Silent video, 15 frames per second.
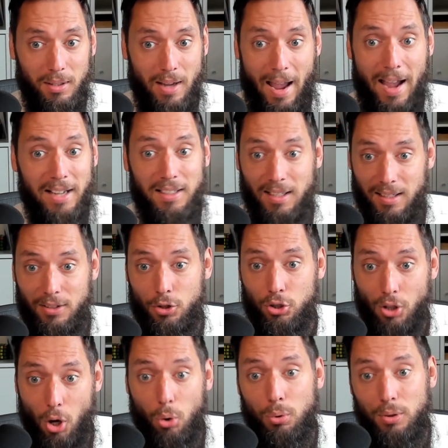add
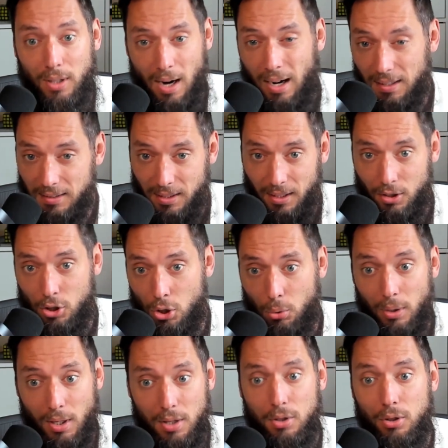your own context to
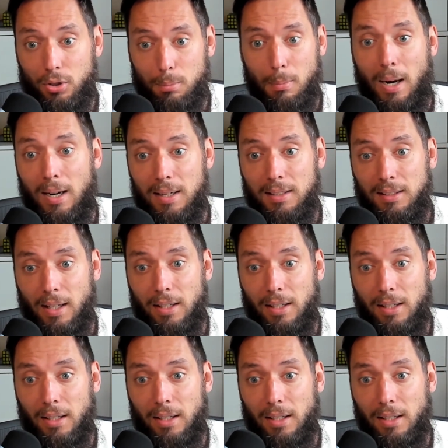it in your mind